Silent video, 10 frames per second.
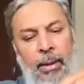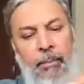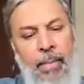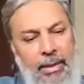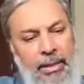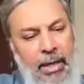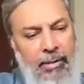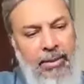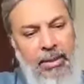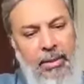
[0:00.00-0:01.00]
make
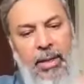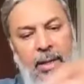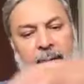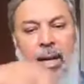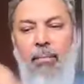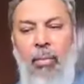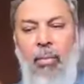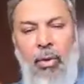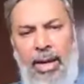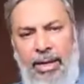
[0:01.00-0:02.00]
JavaScript a little
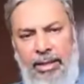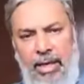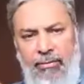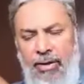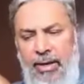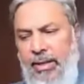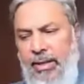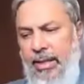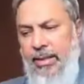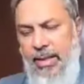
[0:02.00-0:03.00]
more like Java in a
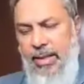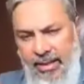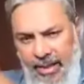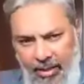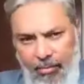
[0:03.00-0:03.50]
sense that they